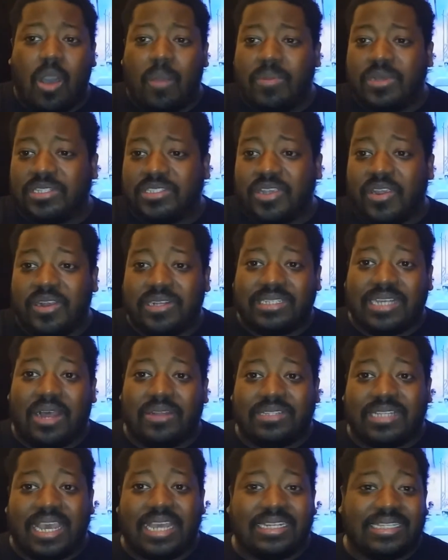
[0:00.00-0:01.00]
But turns out
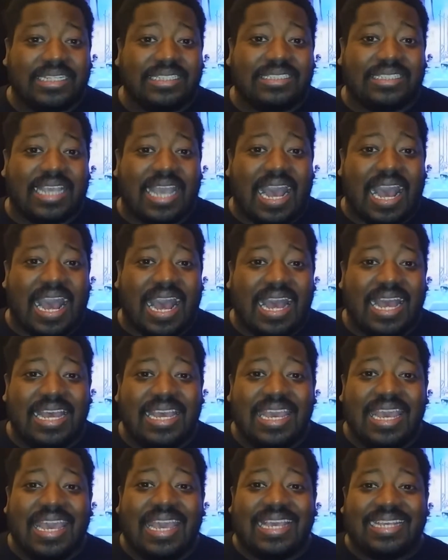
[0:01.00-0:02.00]
that this guy
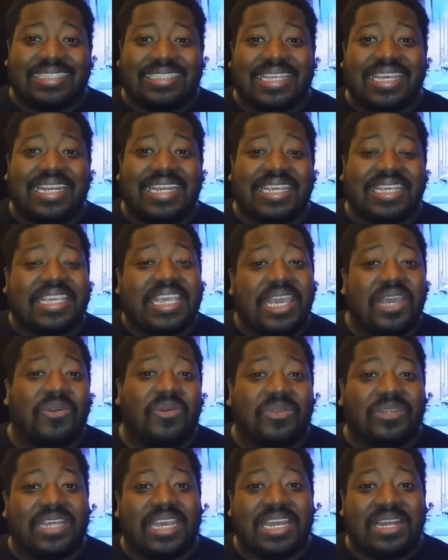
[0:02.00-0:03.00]
is getting
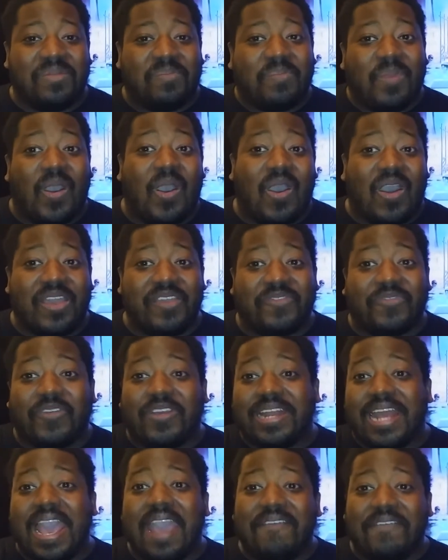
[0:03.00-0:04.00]
killed in the bar in front
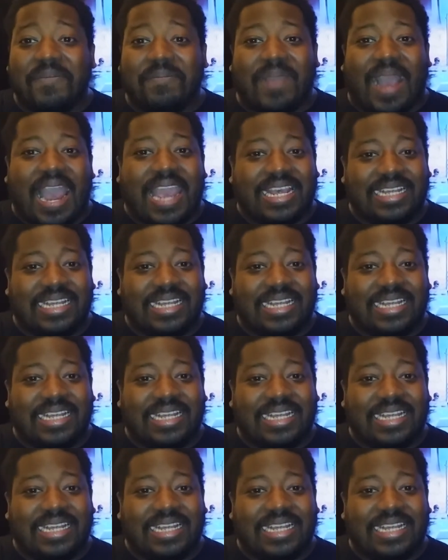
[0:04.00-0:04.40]
of everybody.